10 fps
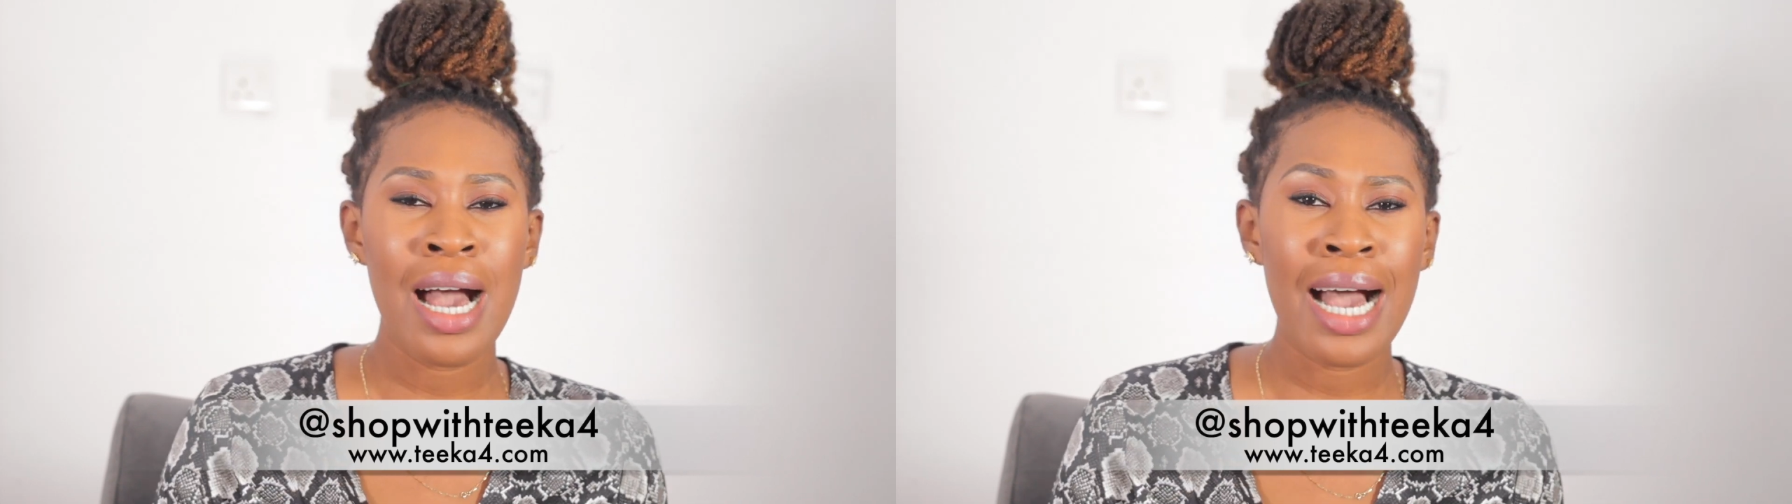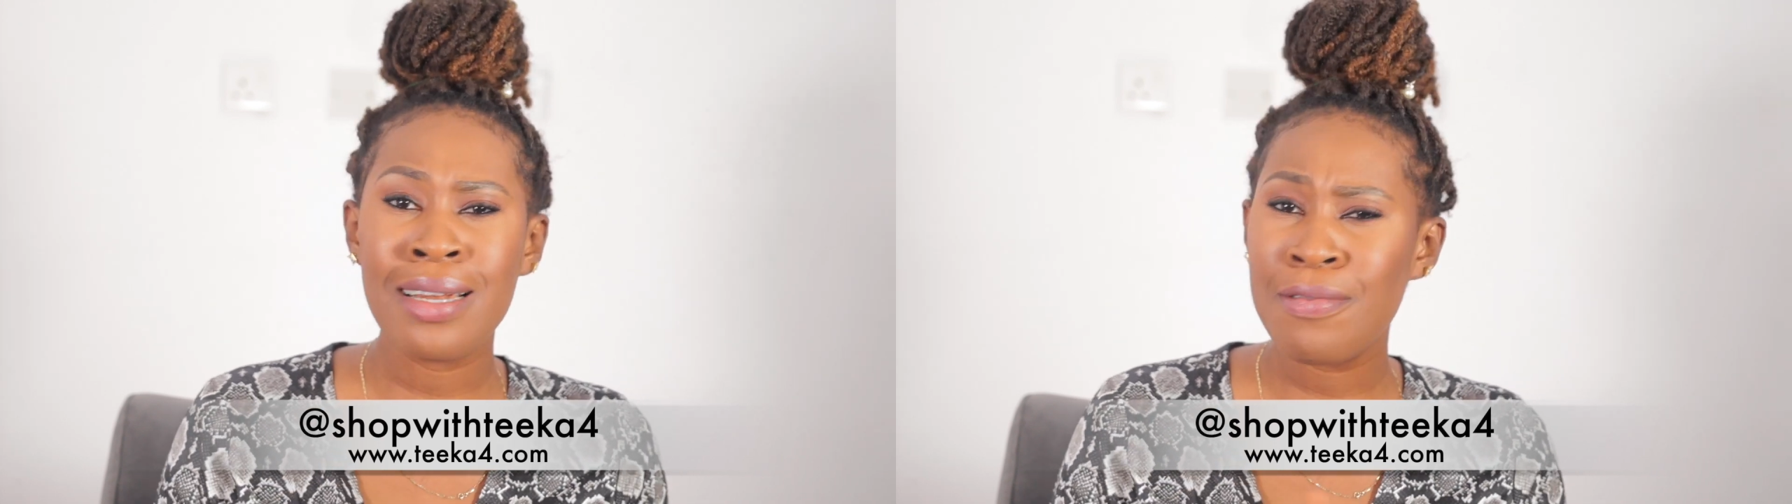
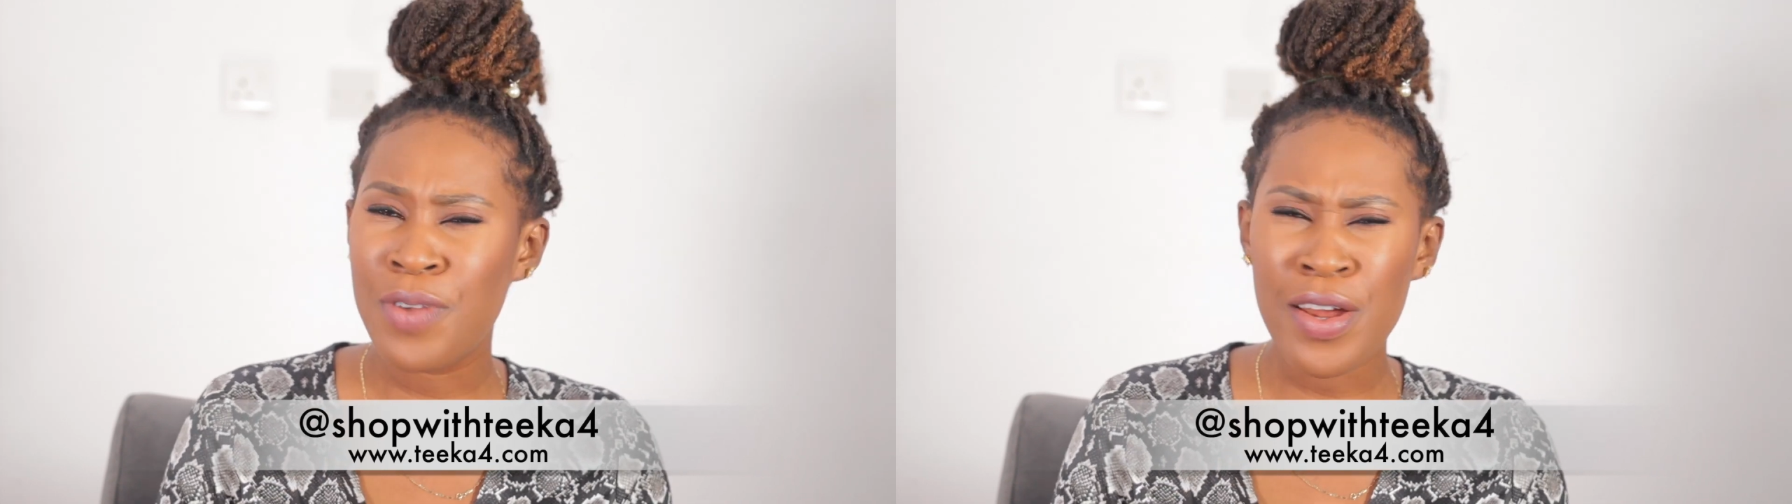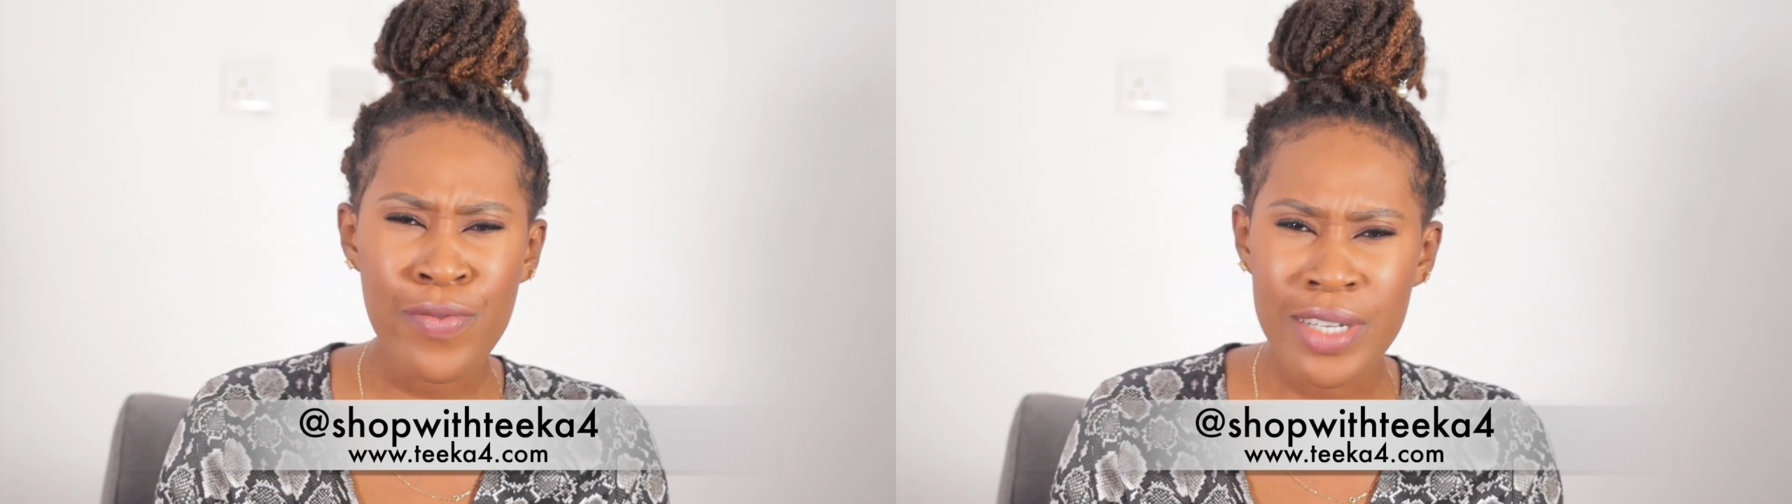and
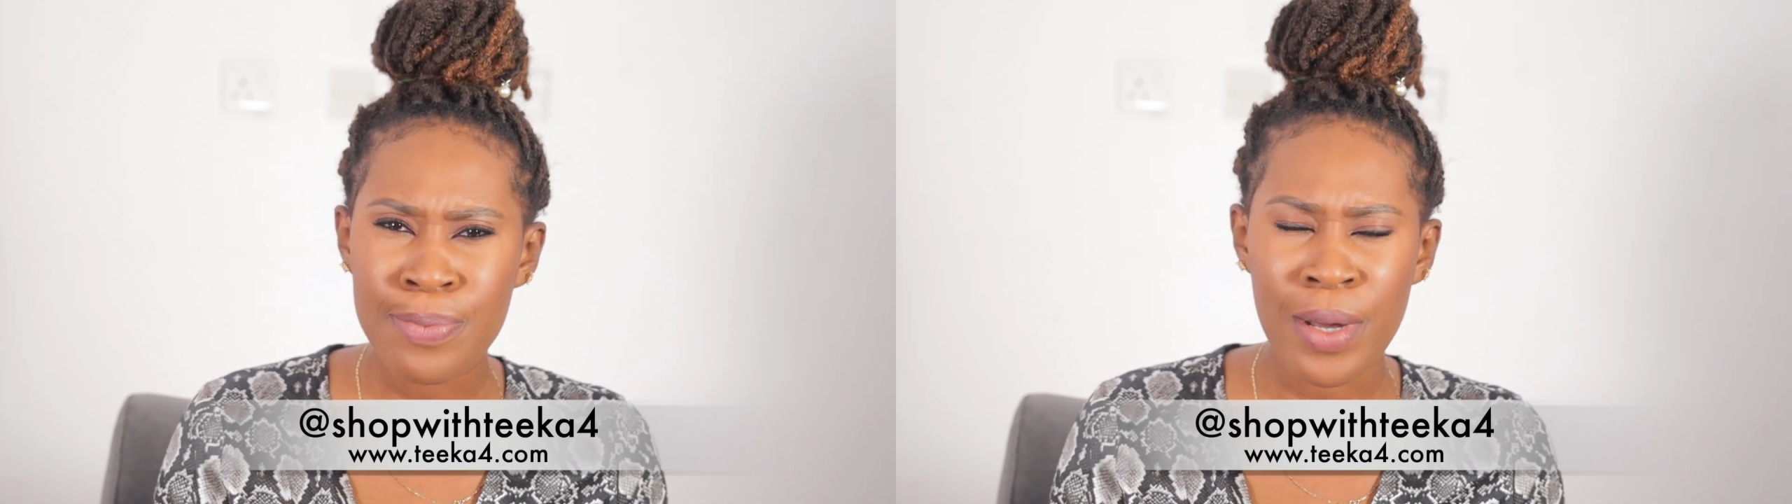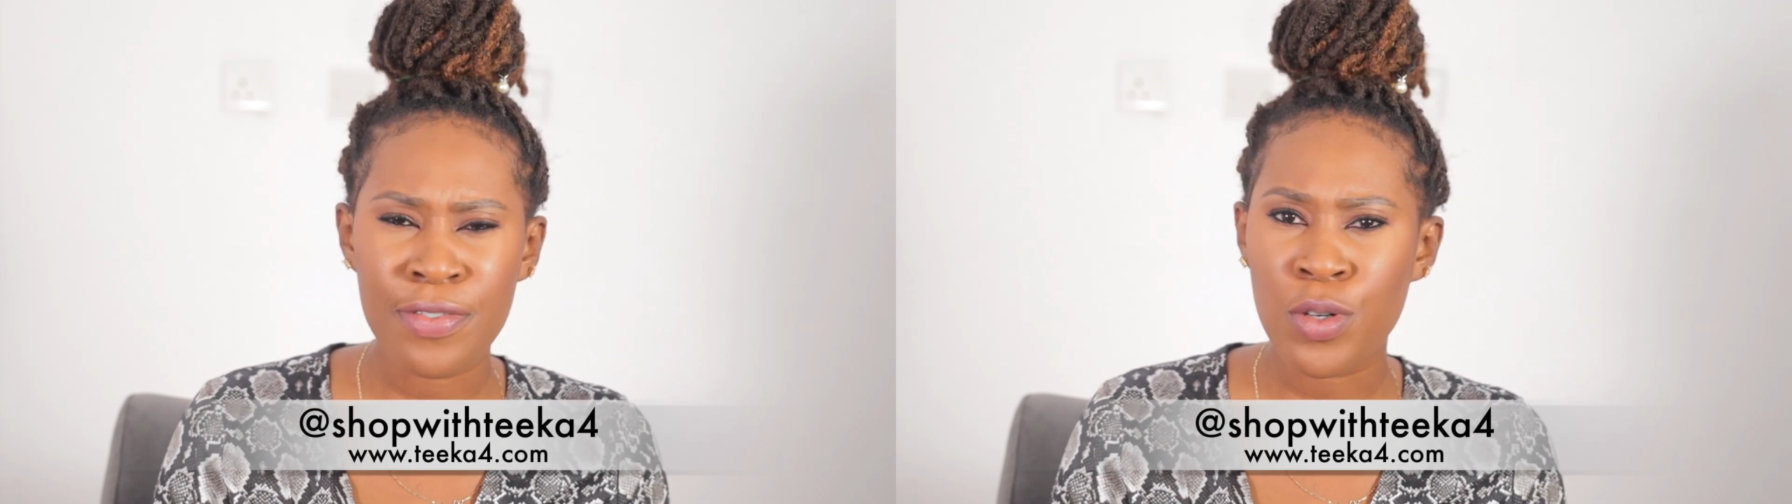very
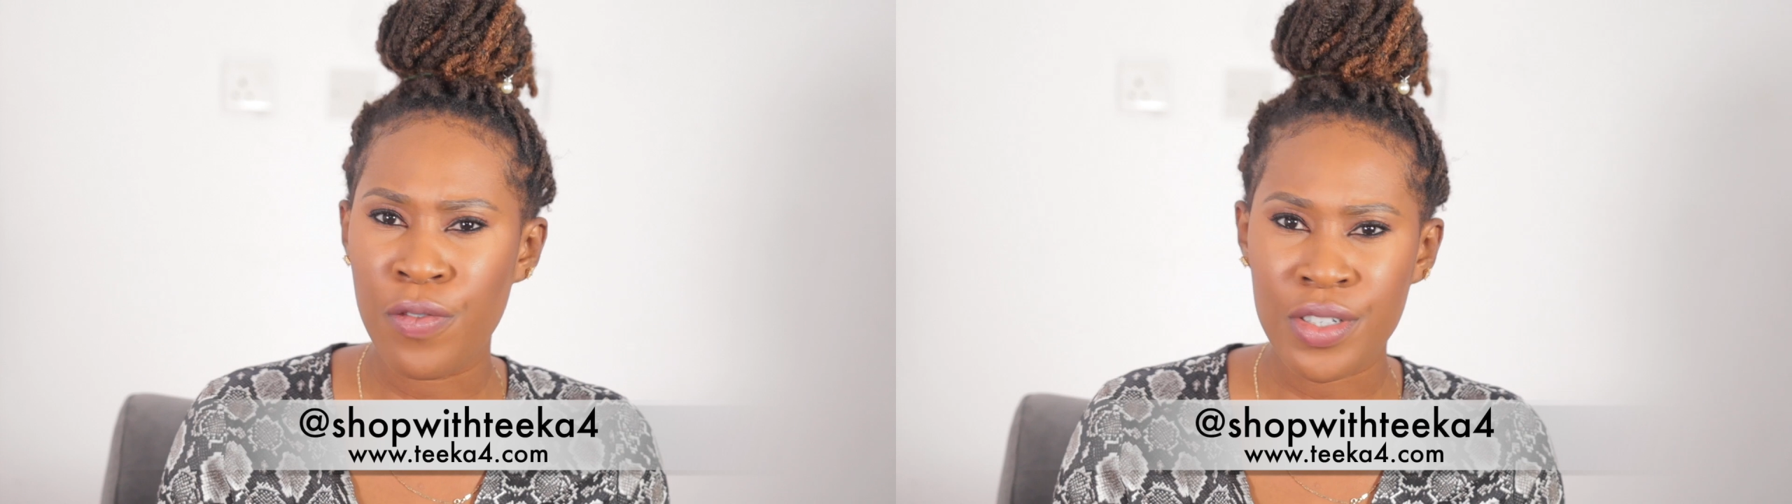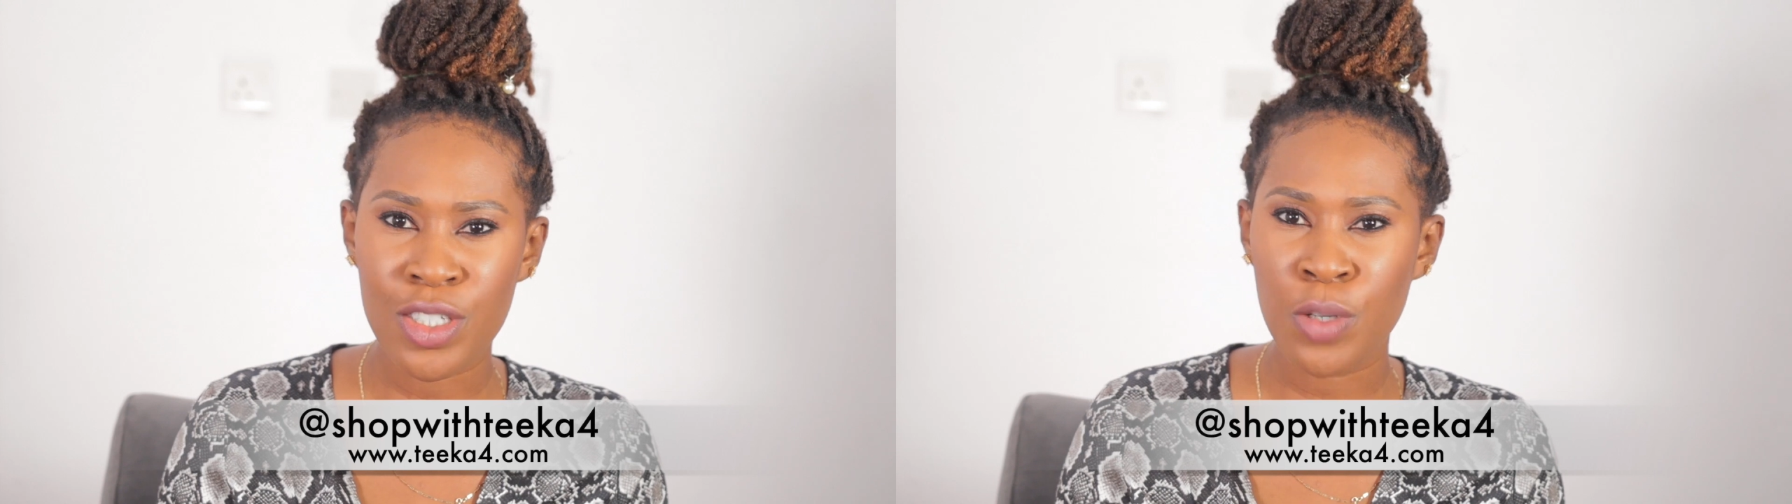respectful
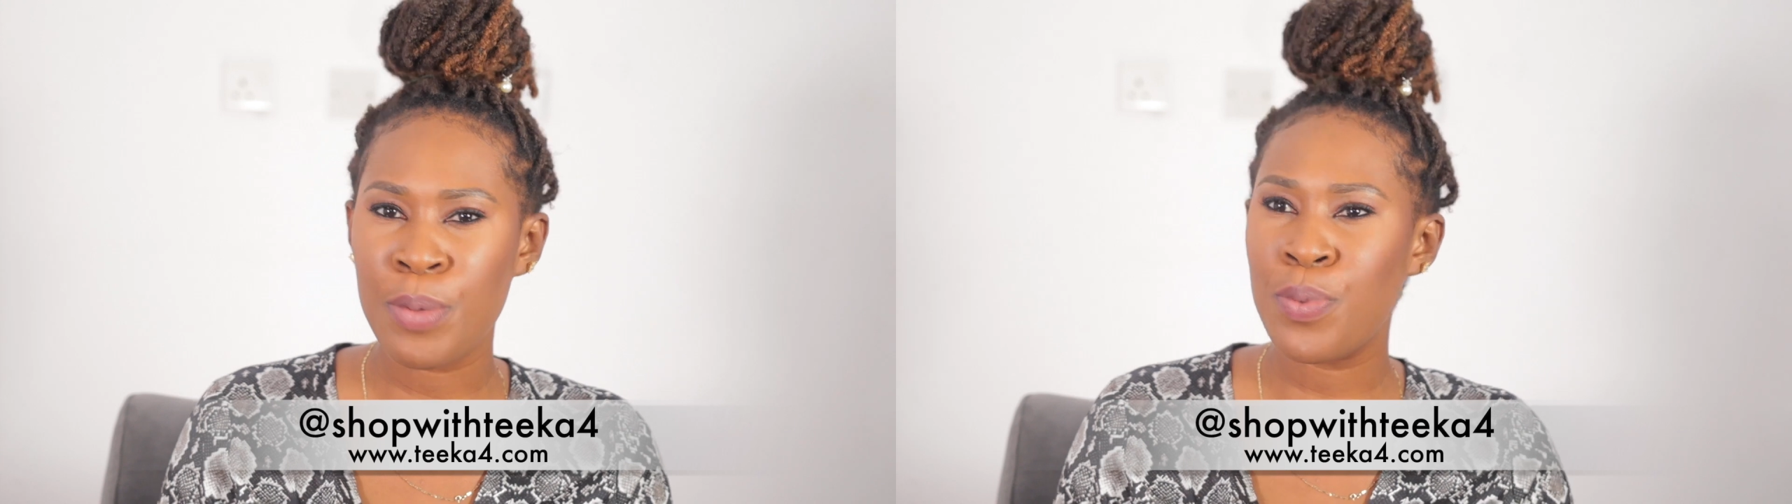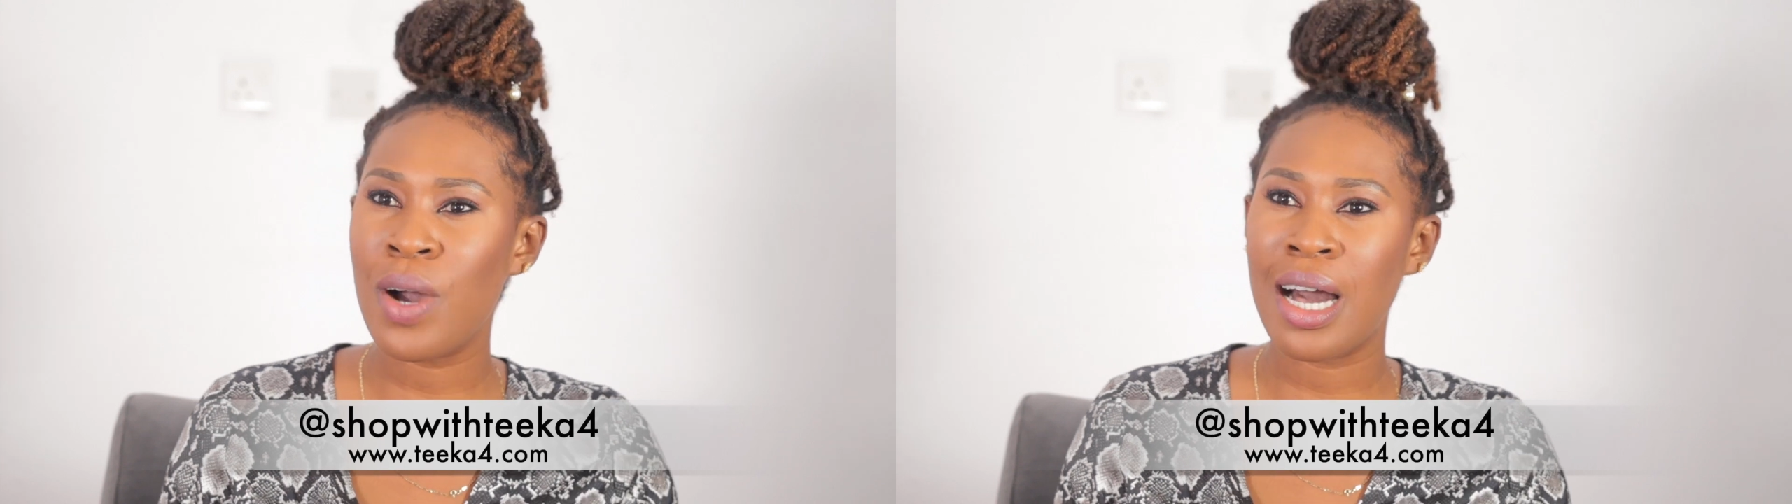conversation.
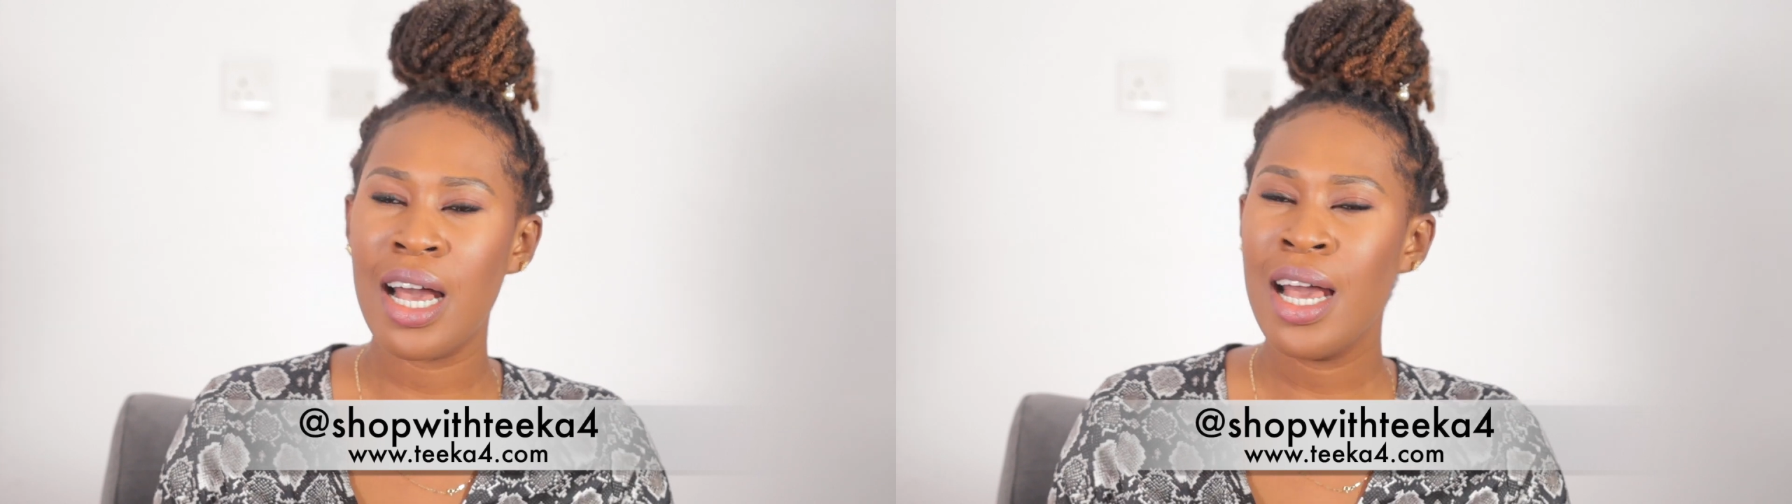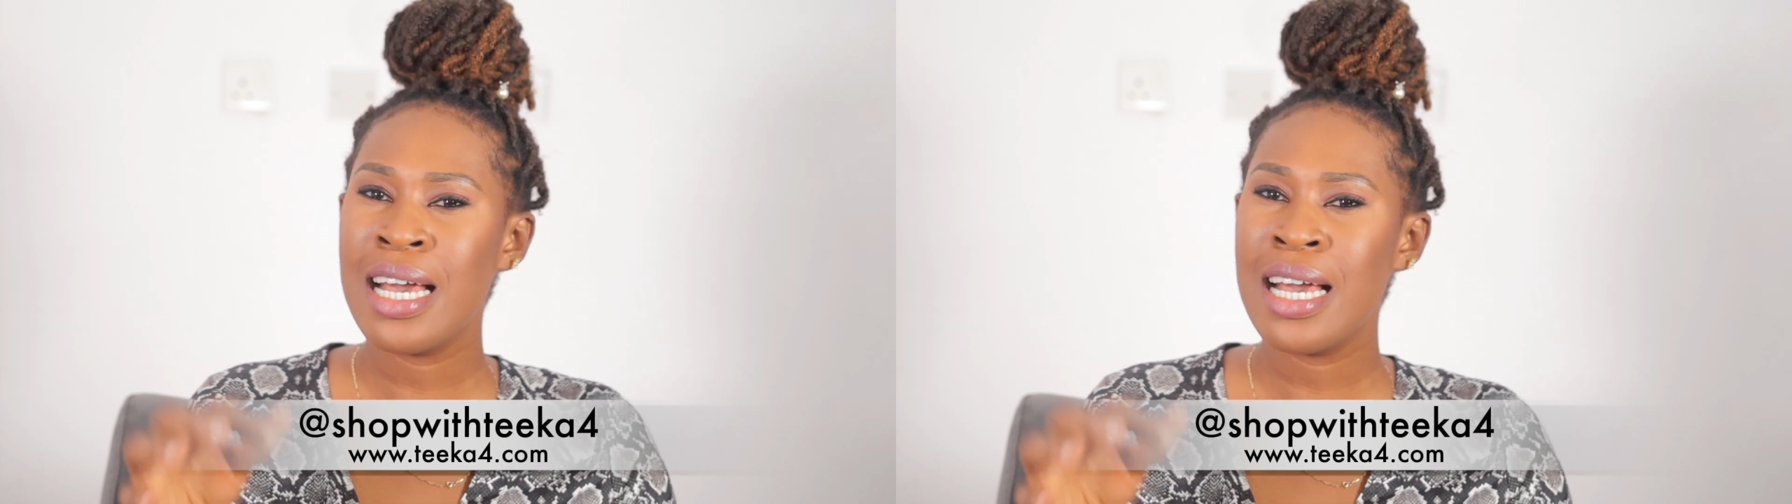People are